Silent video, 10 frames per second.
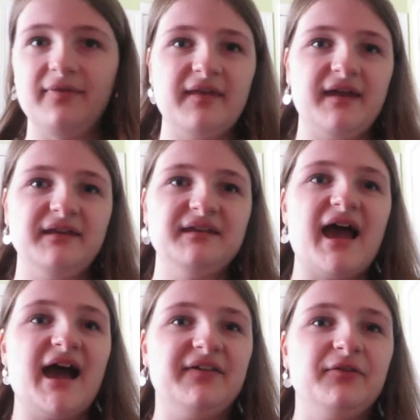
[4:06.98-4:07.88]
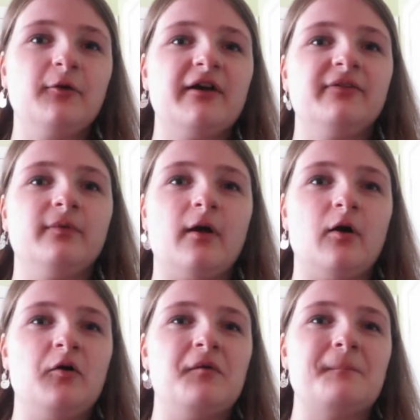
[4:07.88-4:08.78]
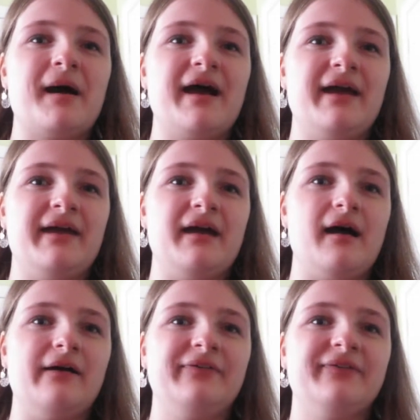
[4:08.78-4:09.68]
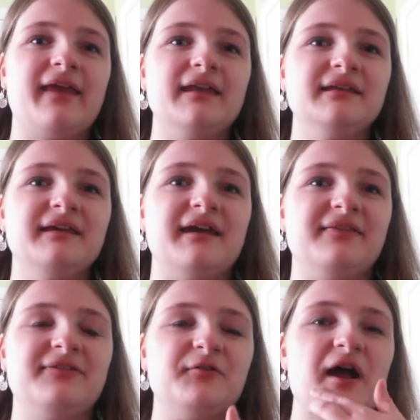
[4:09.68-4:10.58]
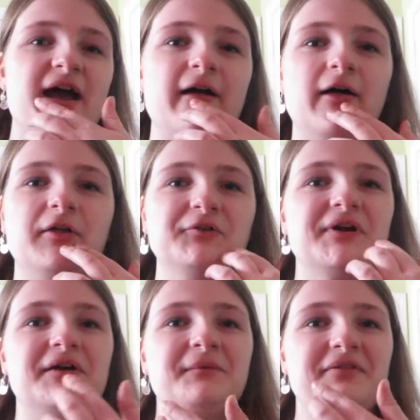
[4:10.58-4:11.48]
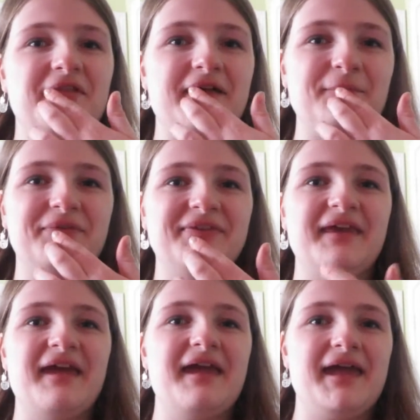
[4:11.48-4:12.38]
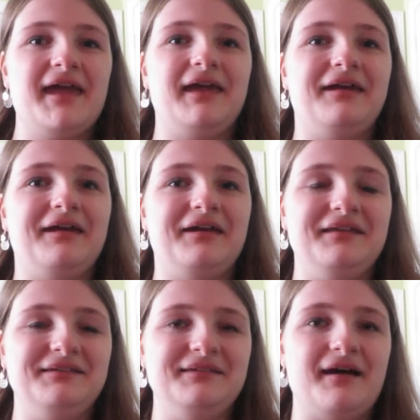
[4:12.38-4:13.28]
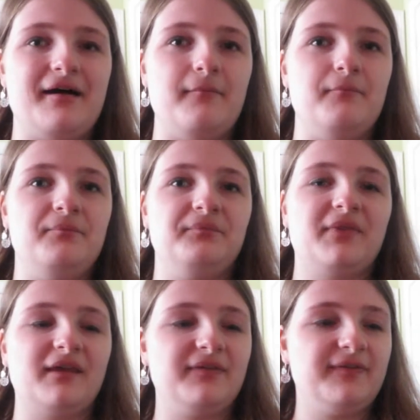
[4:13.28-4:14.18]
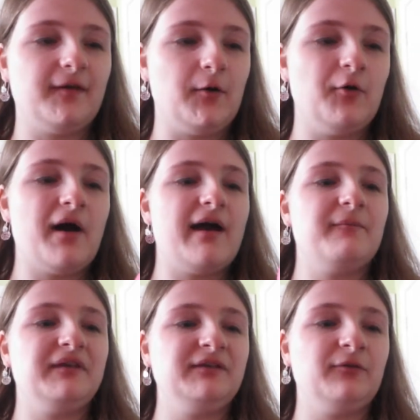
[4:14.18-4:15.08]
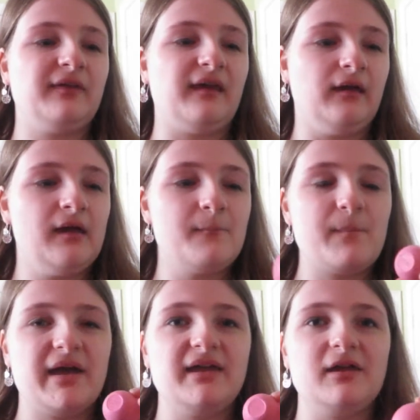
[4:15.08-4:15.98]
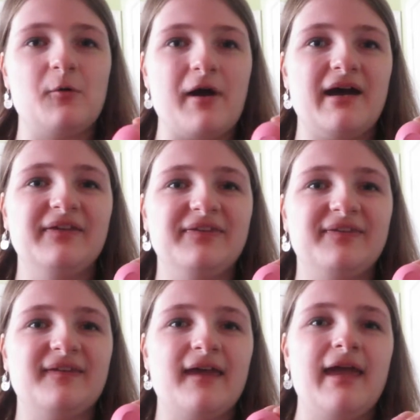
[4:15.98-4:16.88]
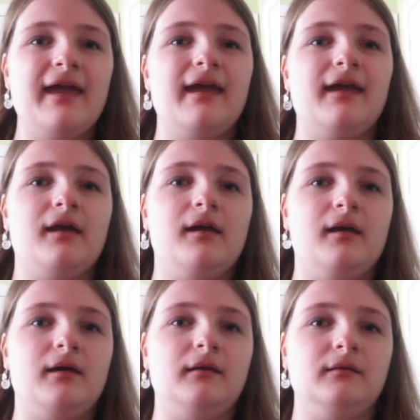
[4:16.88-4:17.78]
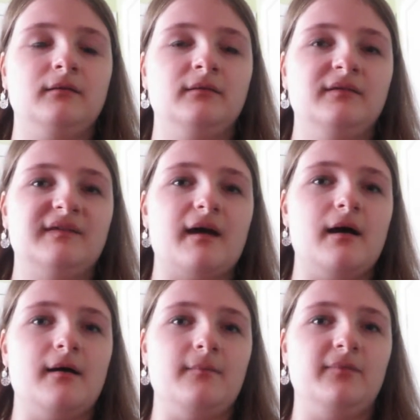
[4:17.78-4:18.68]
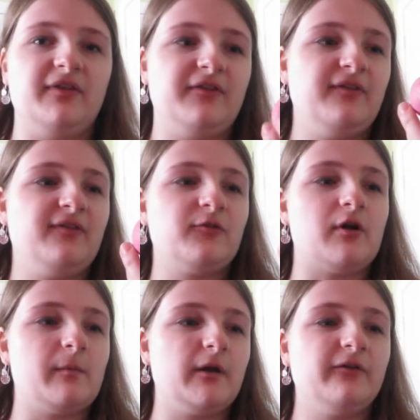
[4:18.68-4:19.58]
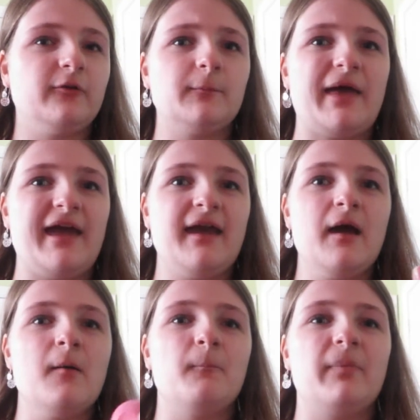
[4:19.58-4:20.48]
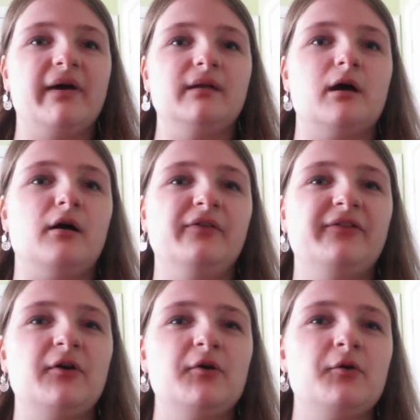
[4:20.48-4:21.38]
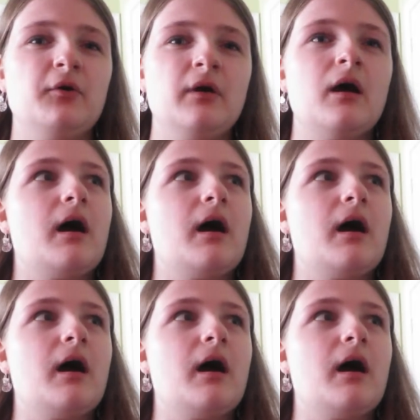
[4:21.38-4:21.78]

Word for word: And then, as you guys know, my skin gets dry all around my lips, and um, so I've been using my E O S, and um, this is strawberry sorbet, but also